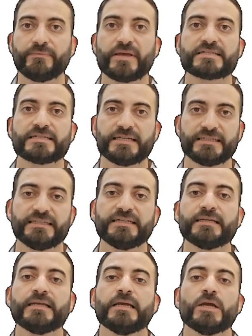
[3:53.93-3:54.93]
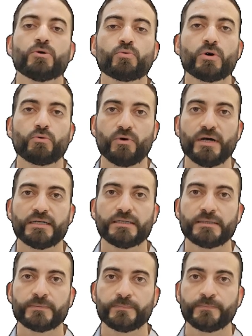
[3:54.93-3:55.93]
minus 18 equal
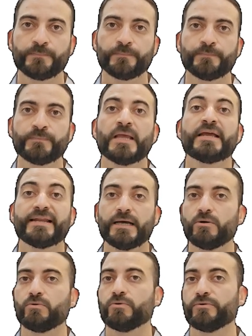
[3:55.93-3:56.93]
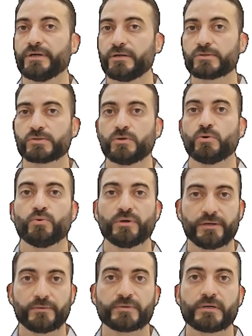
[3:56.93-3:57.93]
1. Now also we
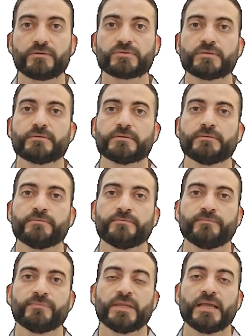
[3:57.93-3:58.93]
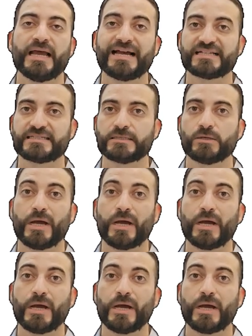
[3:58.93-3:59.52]
ask ourselves, is